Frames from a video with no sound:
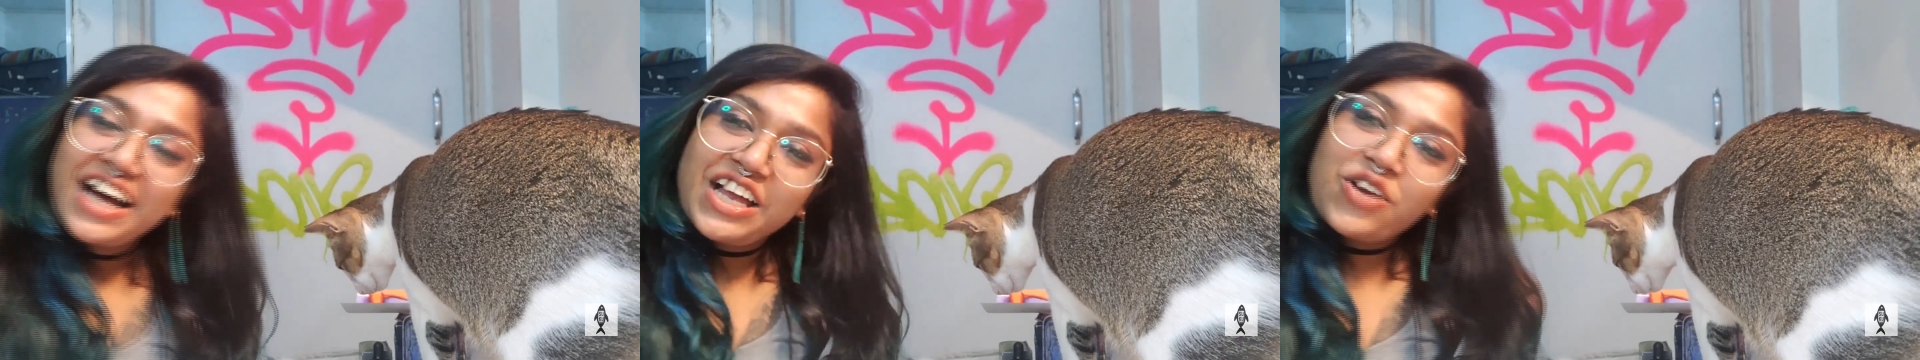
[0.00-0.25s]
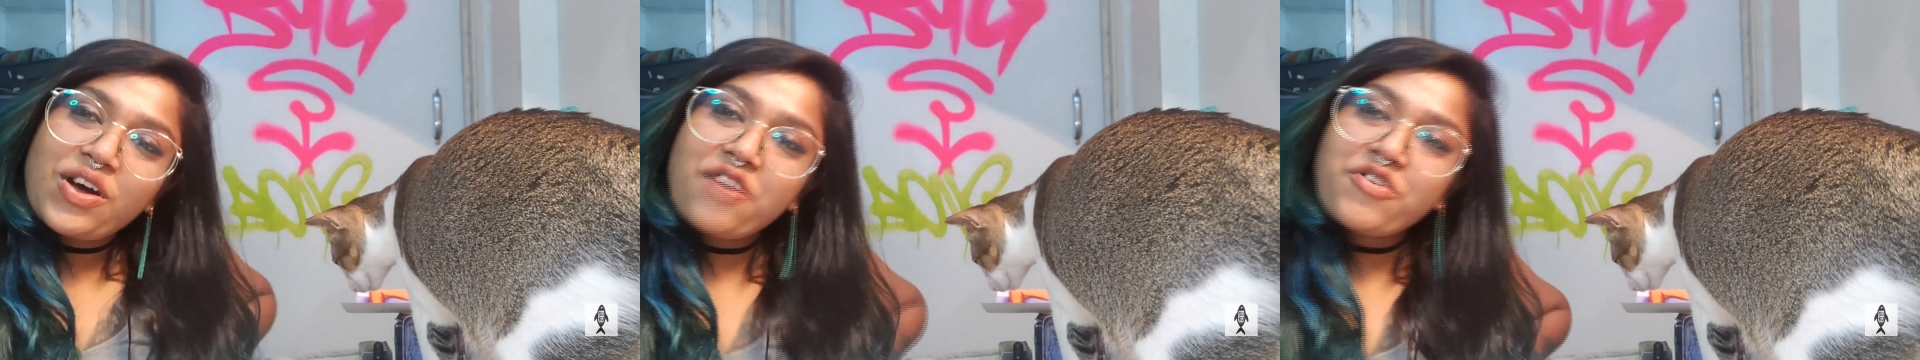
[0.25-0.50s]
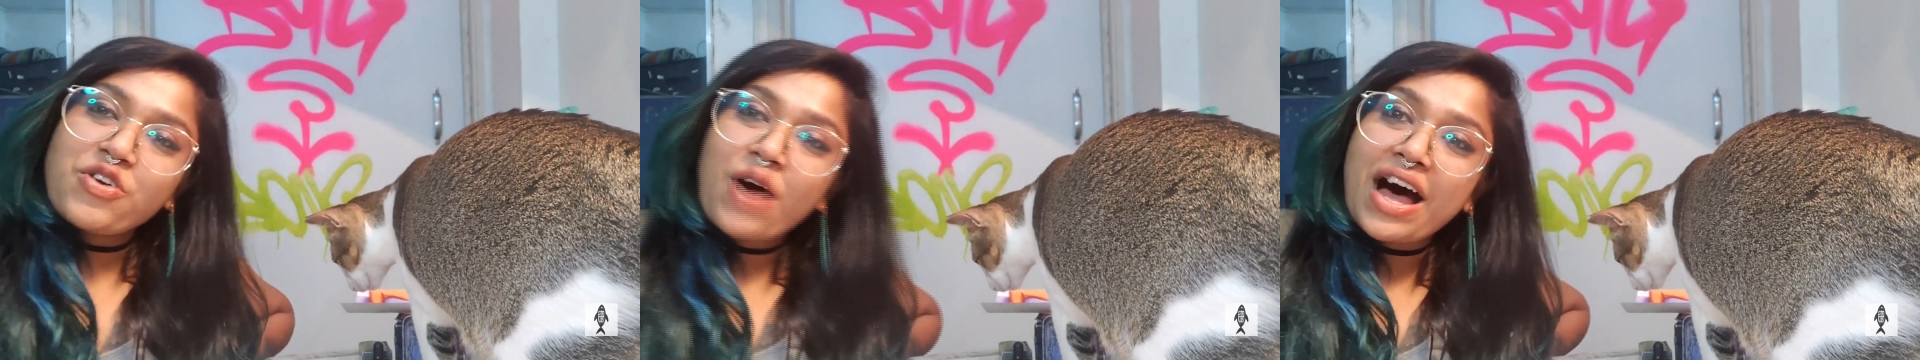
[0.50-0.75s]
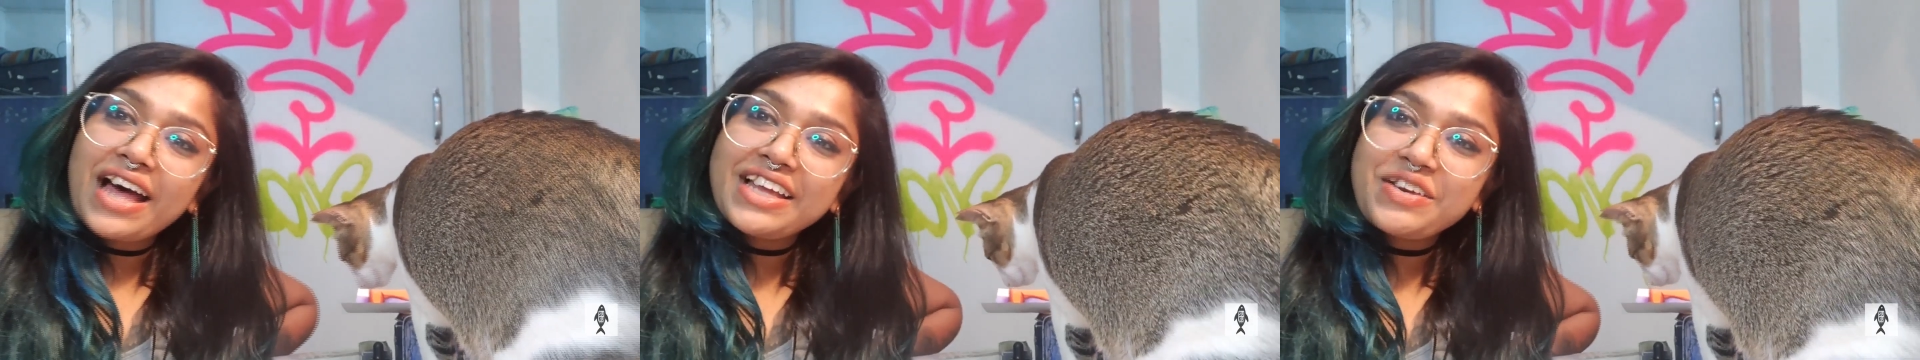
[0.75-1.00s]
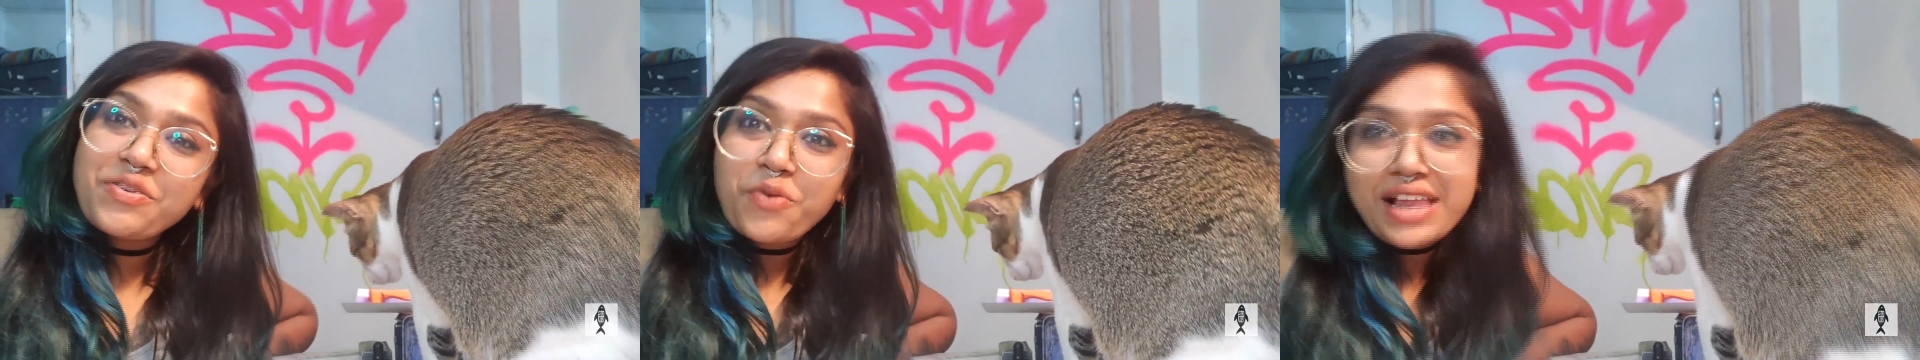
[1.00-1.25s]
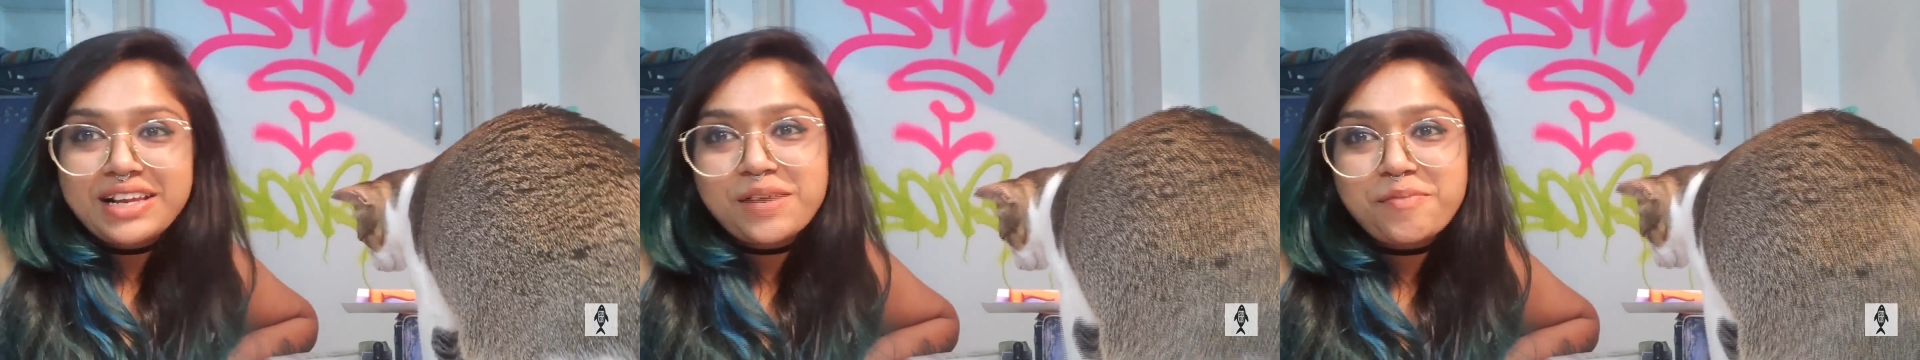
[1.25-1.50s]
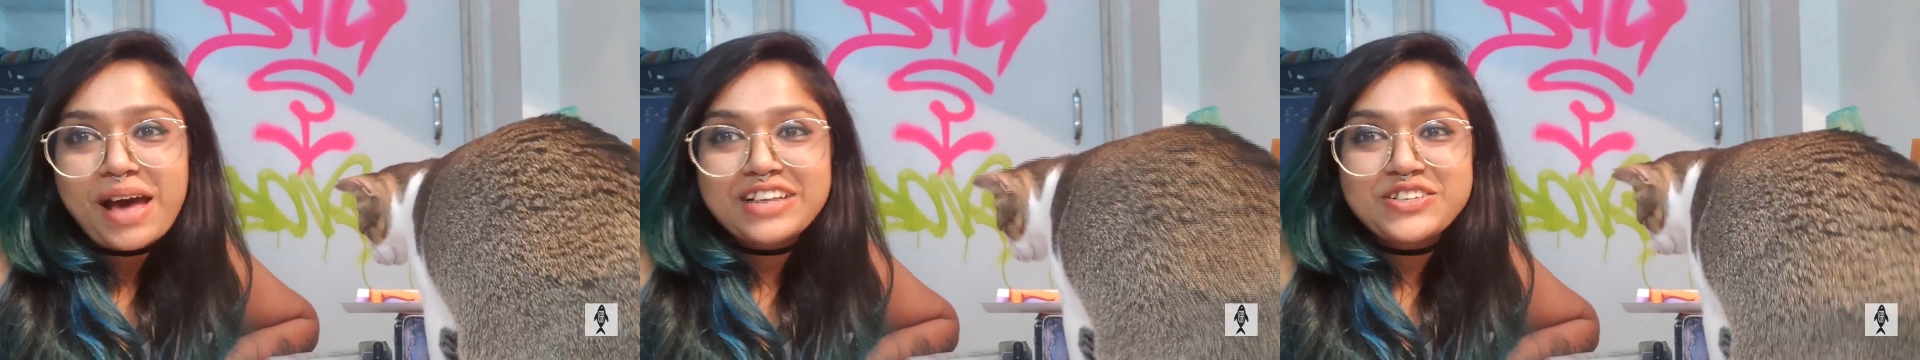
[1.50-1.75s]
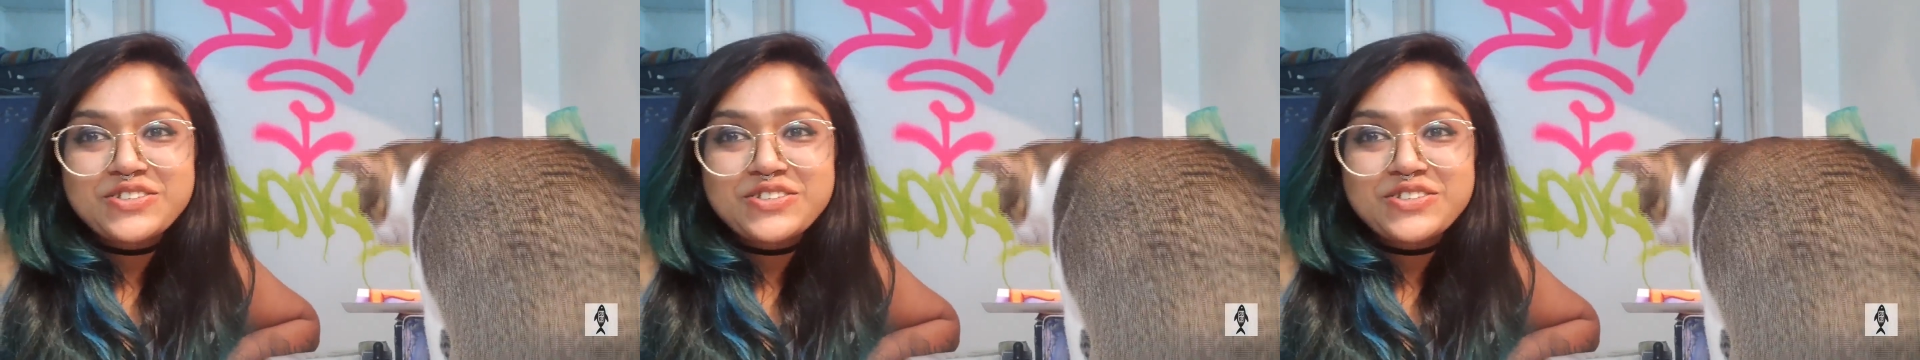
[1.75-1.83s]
Hello everyone, welcome back